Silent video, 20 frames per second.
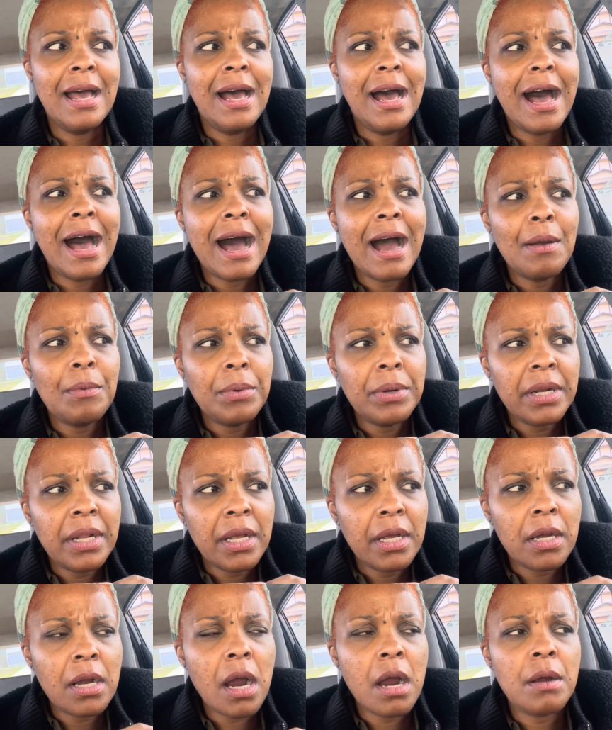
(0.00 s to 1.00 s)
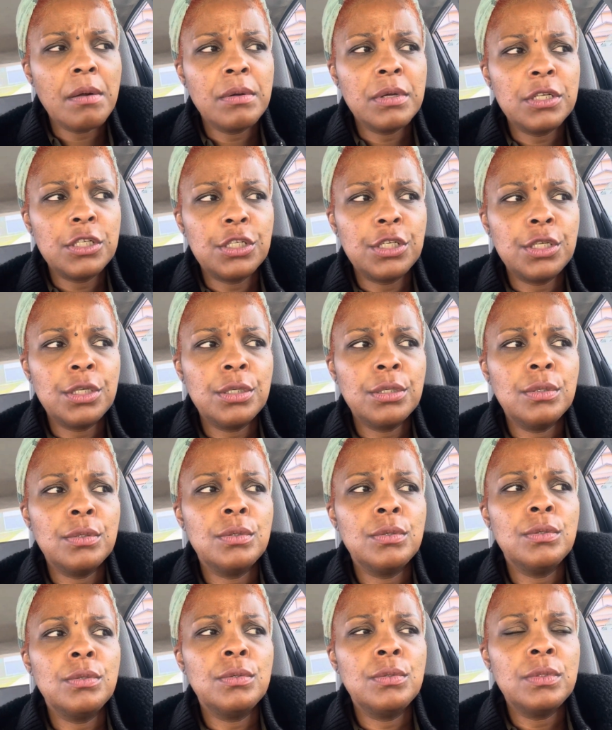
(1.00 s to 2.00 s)
I would encourage
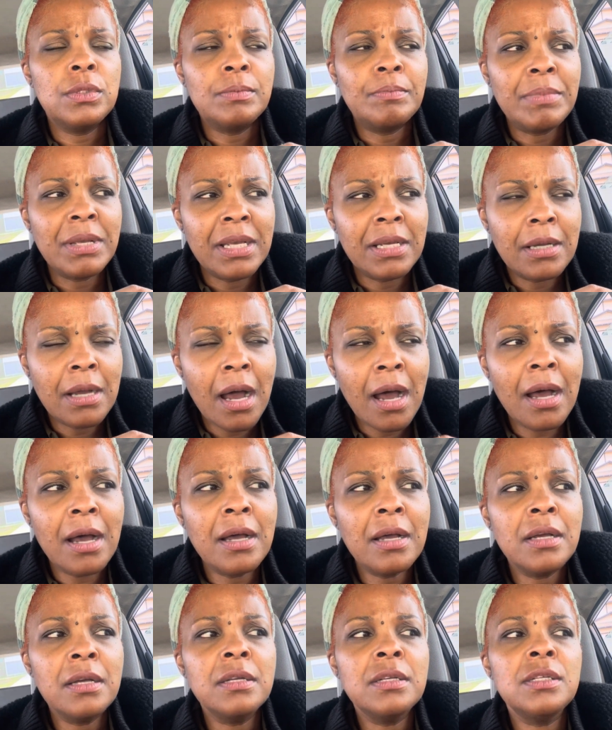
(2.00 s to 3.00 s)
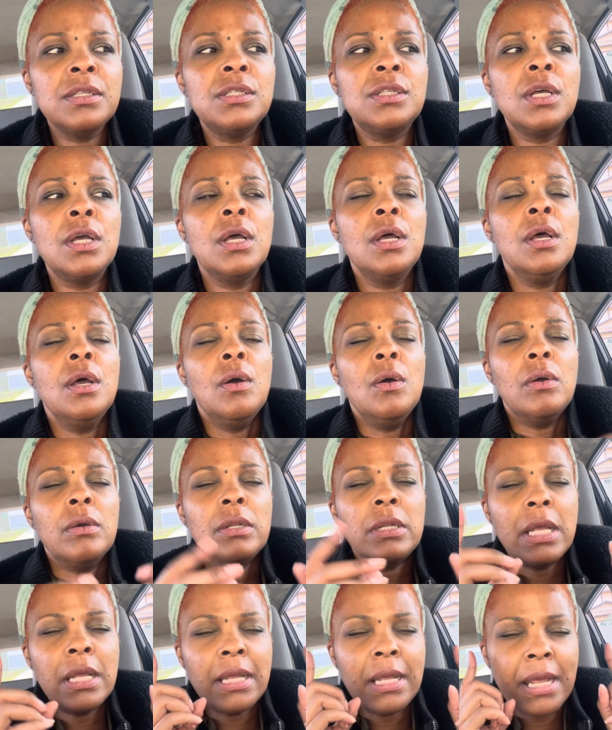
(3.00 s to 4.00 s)
you, because
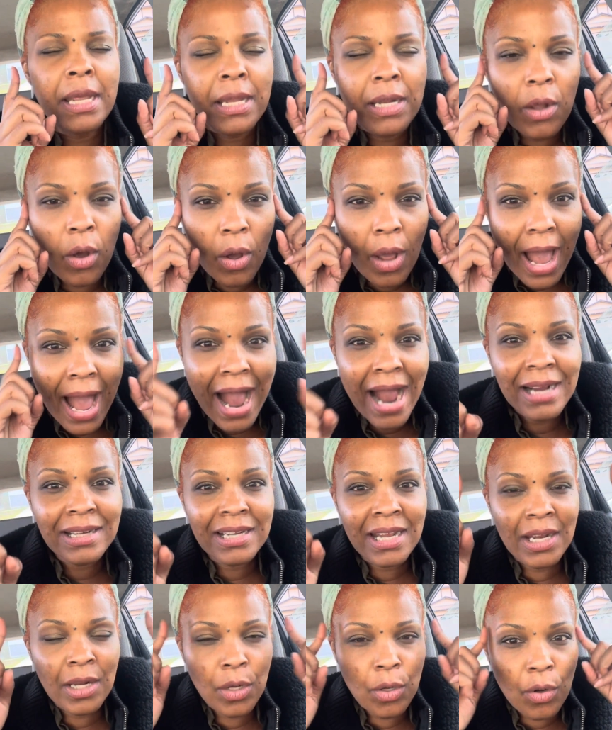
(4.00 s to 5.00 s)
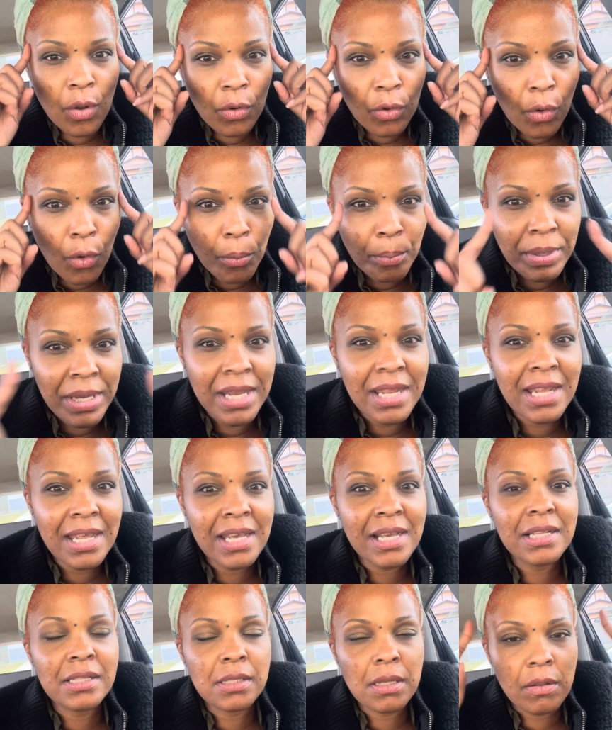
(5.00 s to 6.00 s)
in act in an
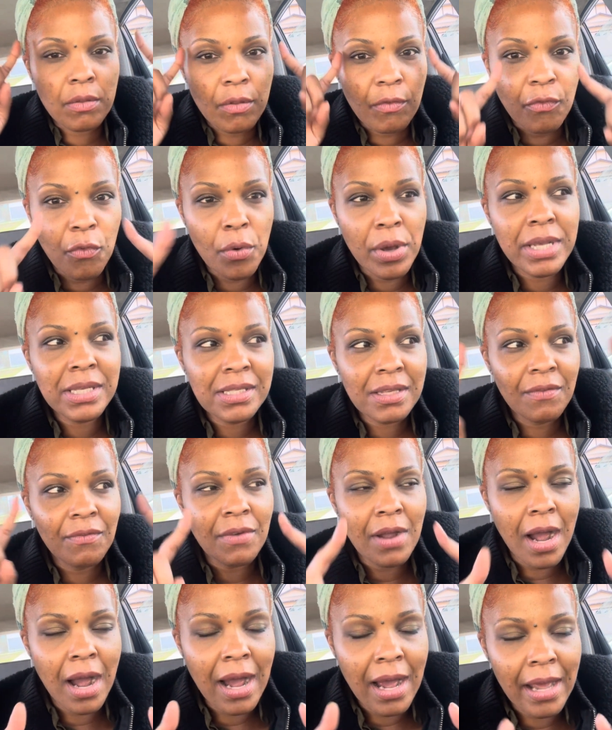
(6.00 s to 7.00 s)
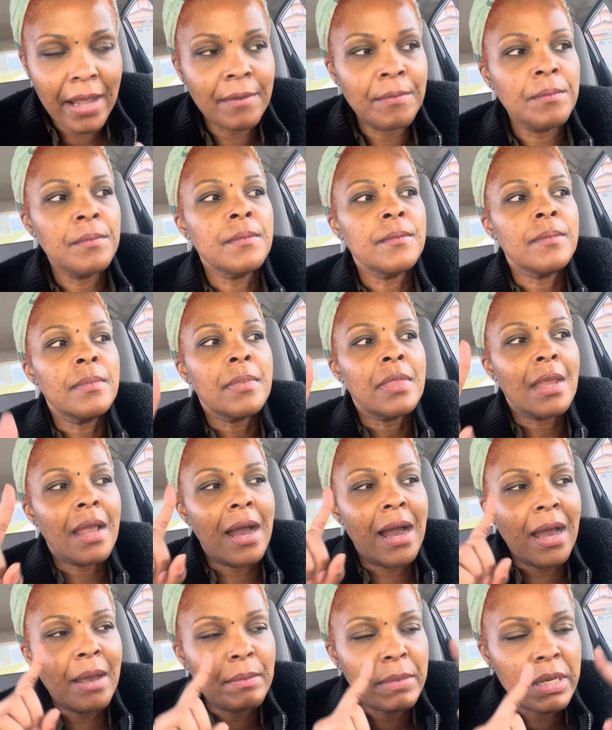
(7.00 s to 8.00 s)
obedience of the voice of God,
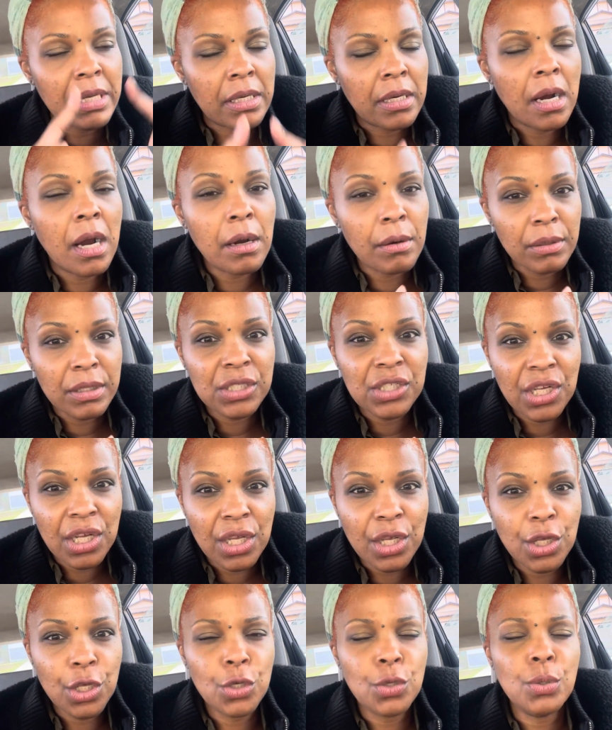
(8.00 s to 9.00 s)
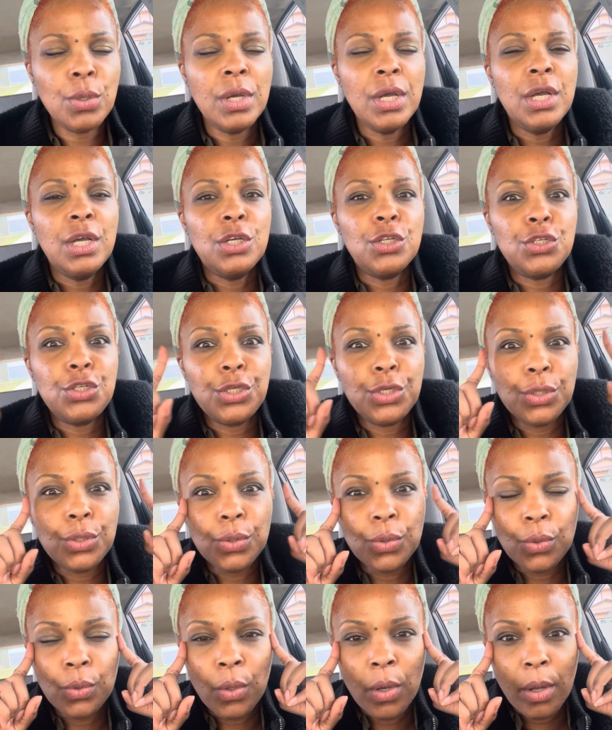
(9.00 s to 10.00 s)
I'm encouraging you
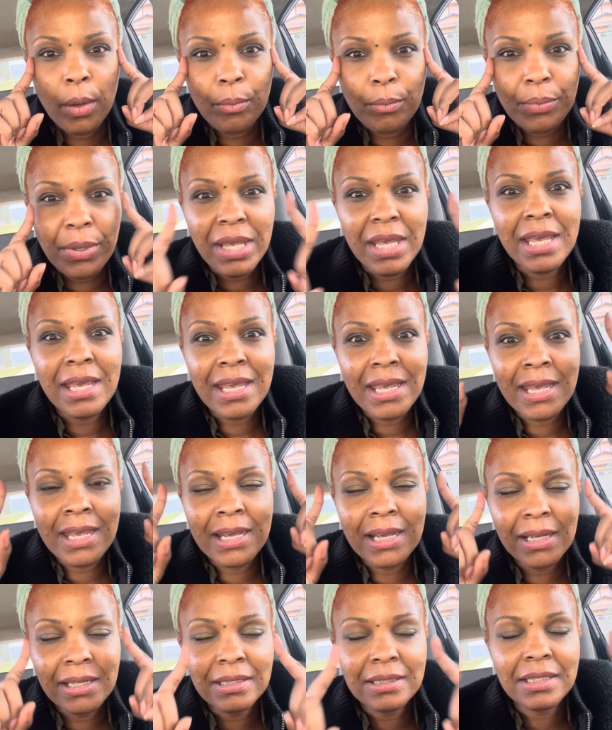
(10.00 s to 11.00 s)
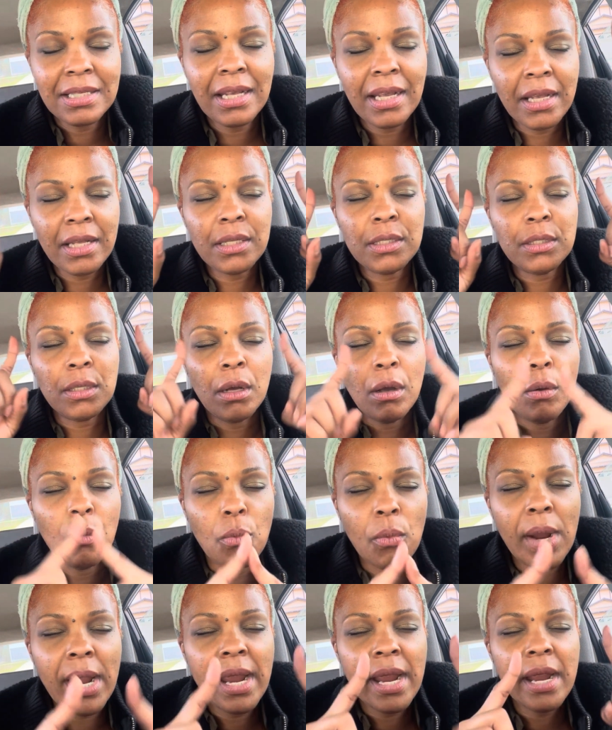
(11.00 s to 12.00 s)
to be content
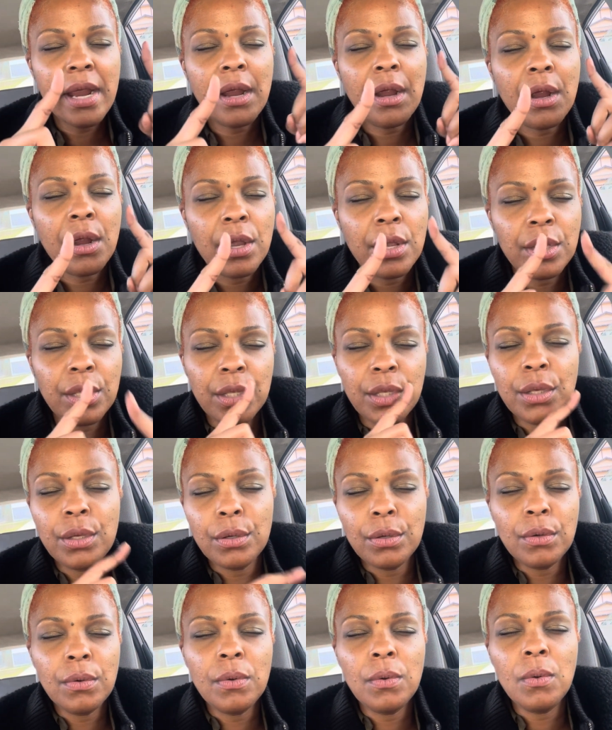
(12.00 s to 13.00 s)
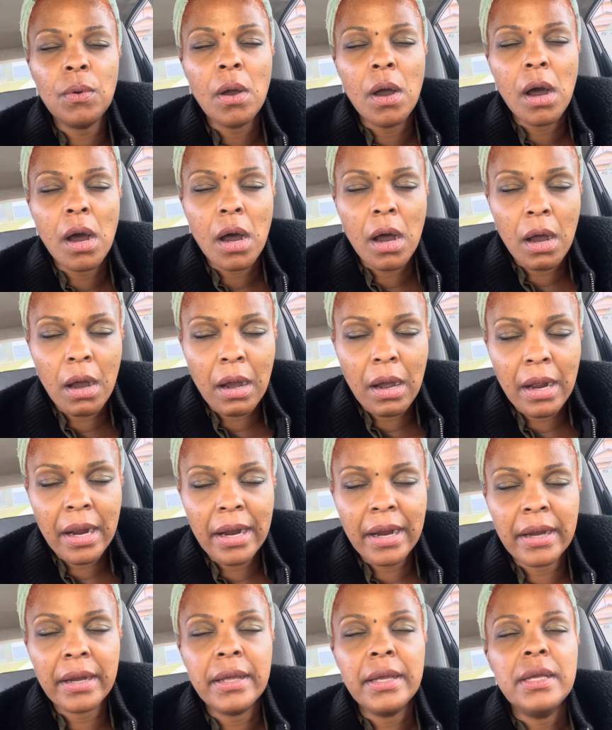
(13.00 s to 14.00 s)
where you
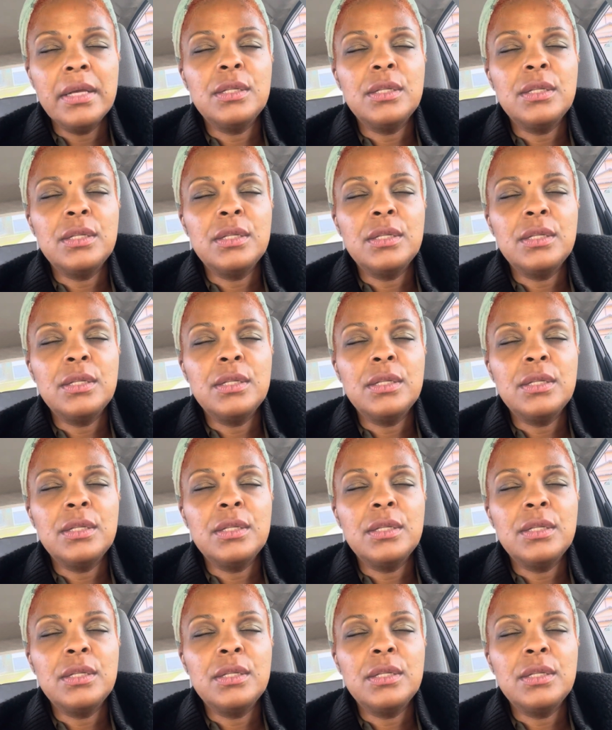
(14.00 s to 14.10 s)
are.